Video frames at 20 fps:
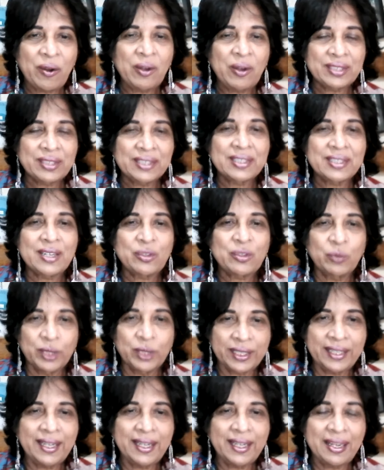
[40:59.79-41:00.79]
horses as
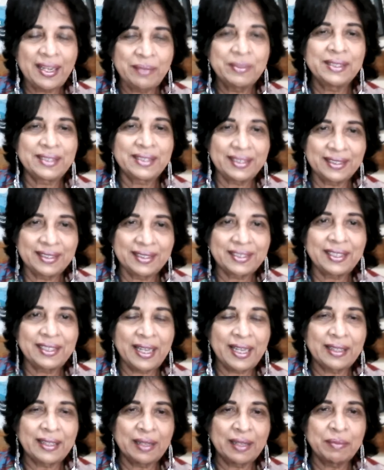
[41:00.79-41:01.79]
working animals in Sri
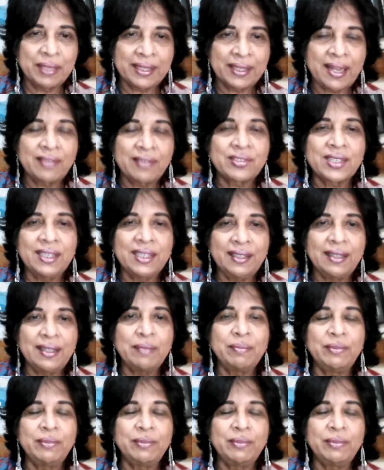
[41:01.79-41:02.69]
Lanka, but I've seen them